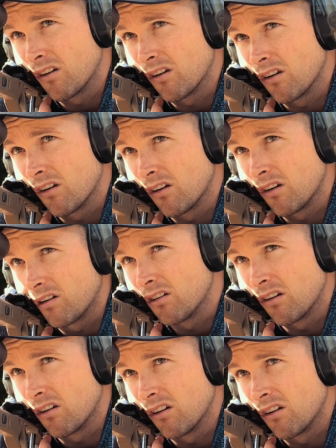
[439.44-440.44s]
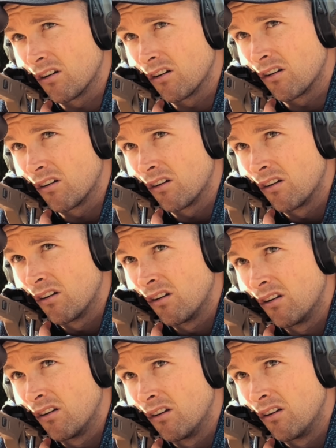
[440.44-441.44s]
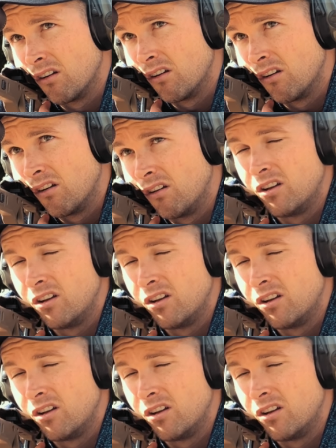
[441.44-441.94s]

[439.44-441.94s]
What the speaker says: Nobody speaks.